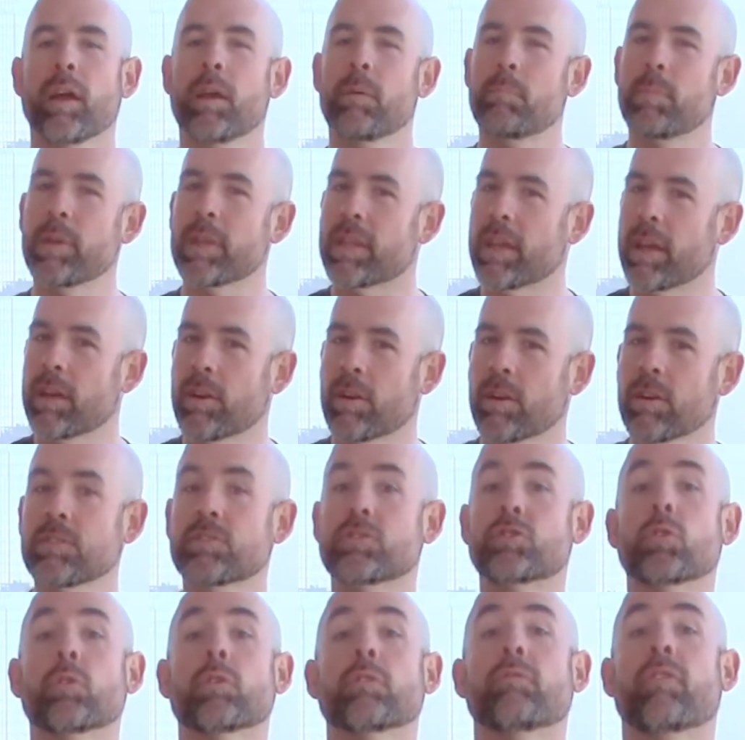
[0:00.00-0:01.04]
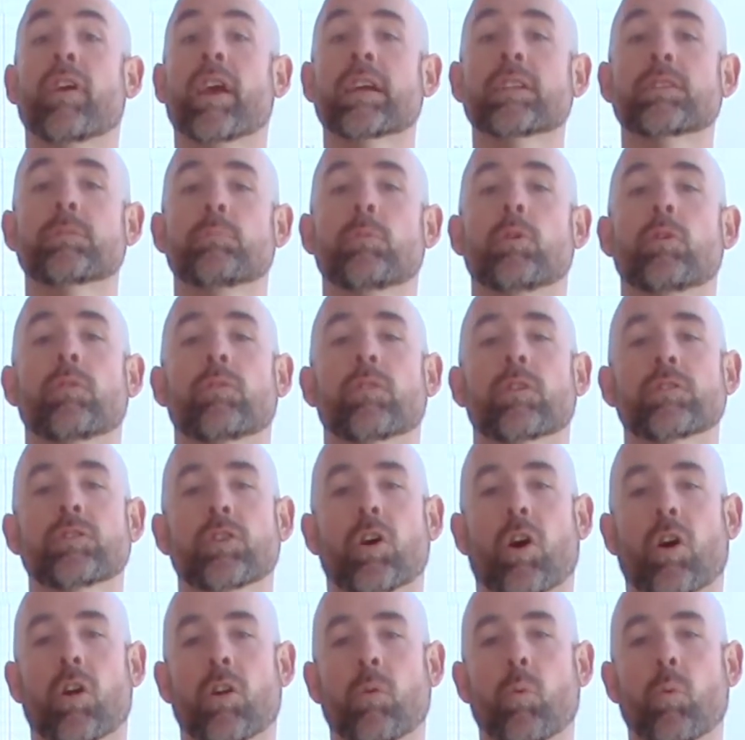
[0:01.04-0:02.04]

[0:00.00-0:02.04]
Beginners to advanced movers are